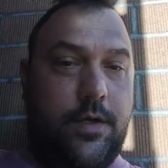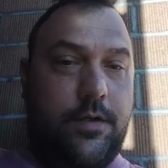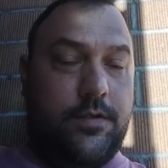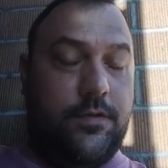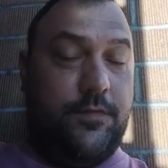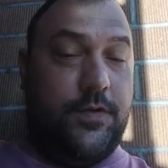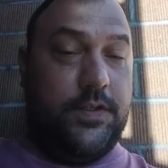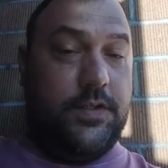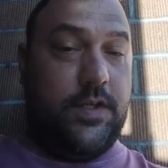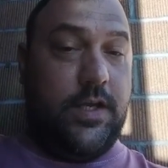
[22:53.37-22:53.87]

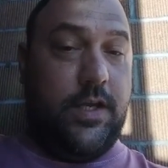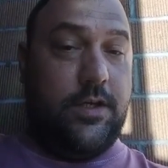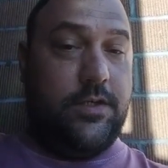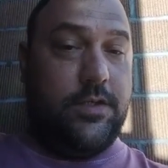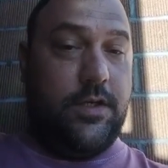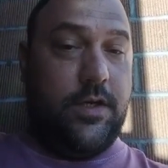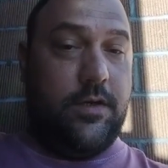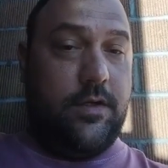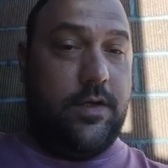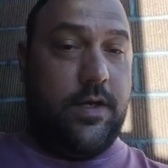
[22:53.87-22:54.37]

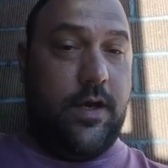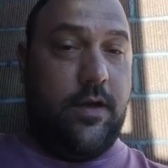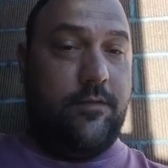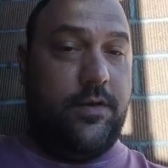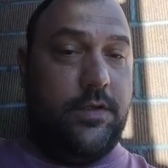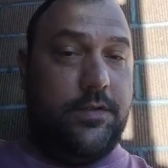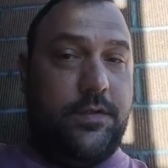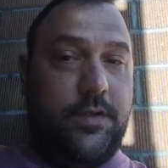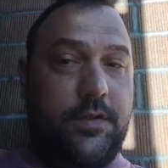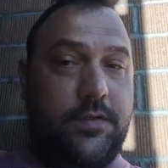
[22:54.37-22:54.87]
sophistication,
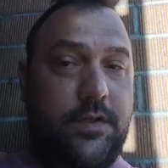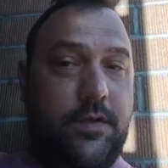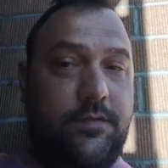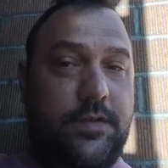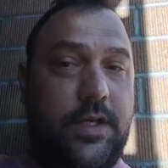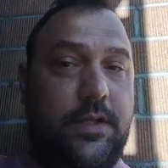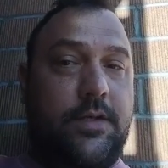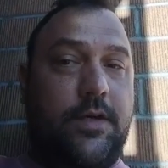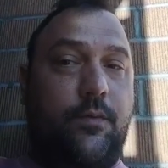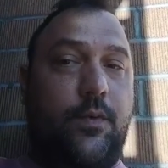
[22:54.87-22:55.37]
obviously, as I've
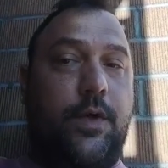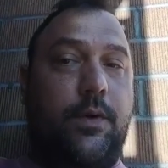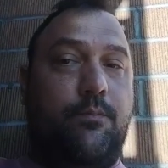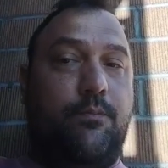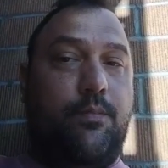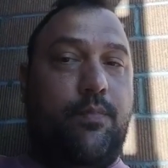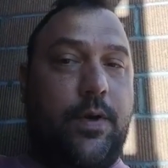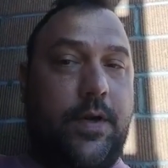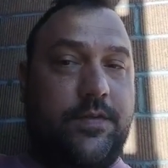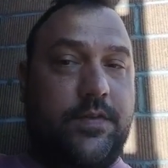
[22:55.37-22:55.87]
said, that we
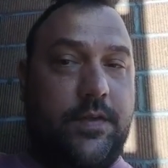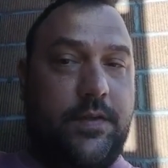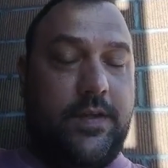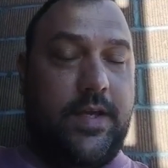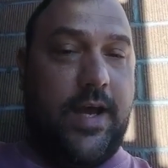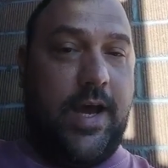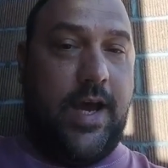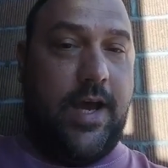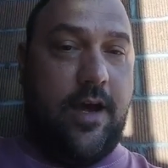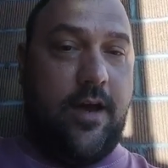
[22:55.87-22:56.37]

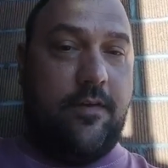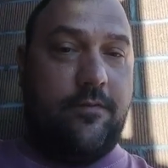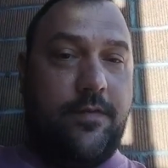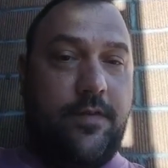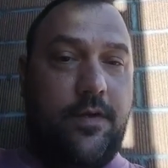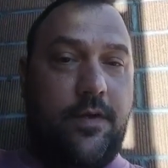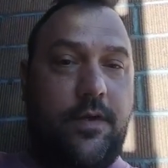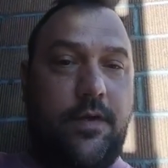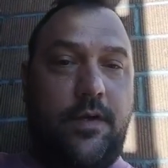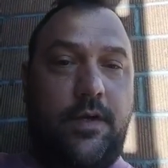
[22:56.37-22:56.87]
presently have.
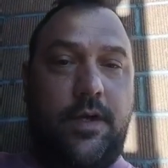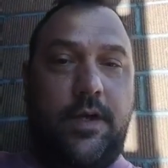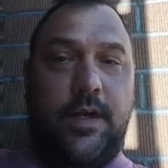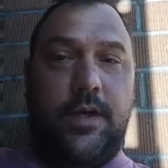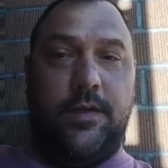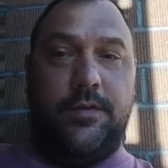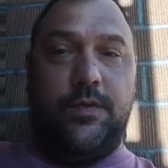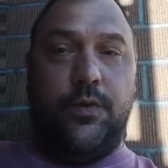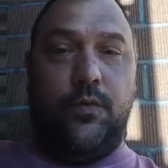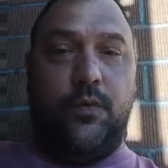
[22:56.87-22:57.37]

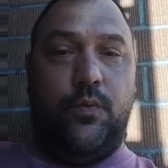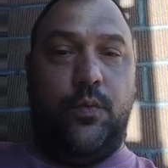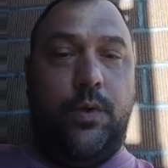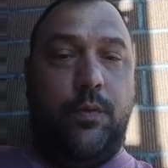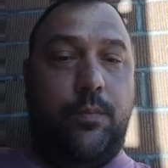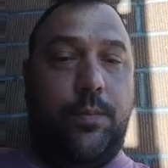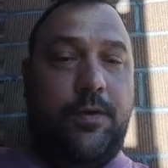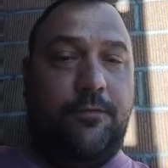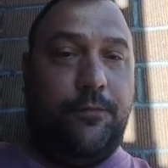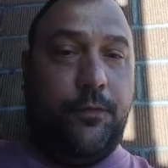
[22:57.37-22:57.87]
So we
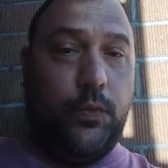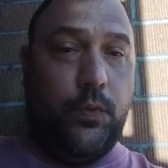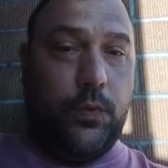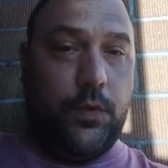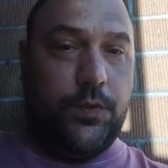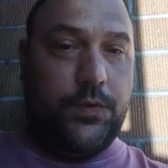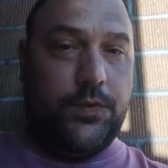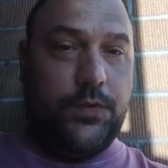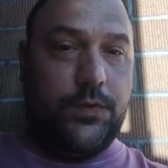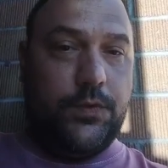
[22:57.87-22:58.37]
would be
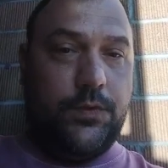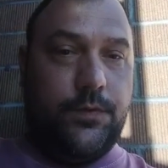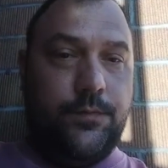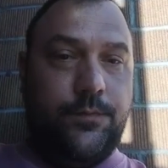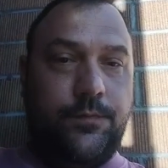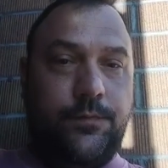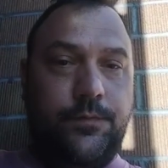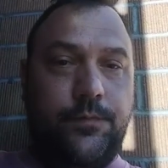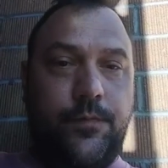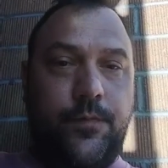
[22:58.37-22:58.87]
fools
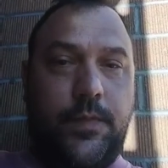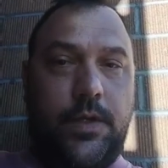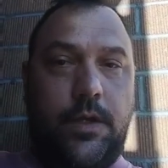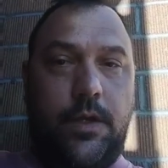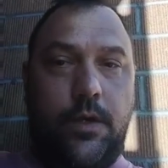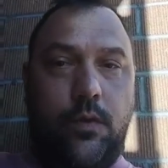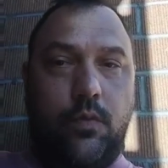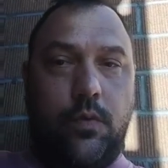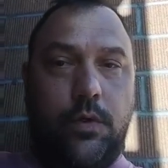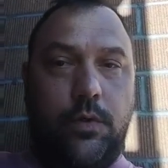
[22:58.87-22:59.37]

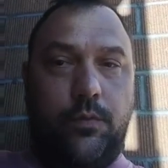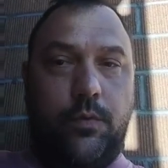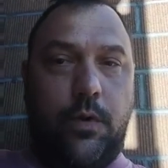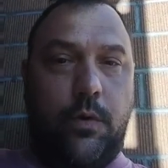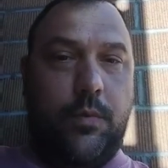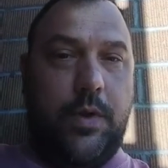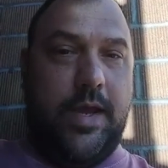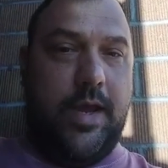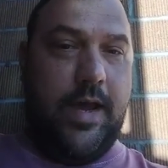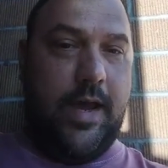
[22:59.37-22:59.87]
in a world
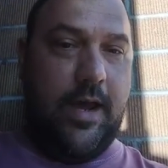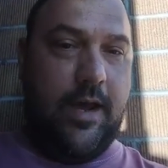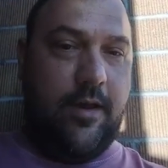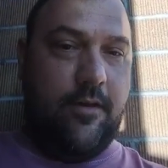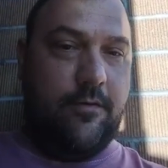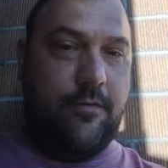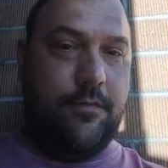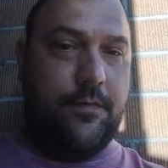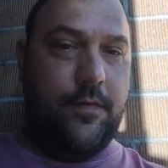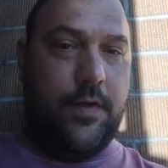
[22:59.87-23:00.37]
where we
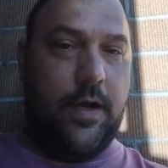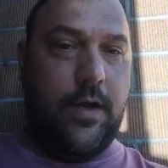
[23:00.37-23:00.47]
have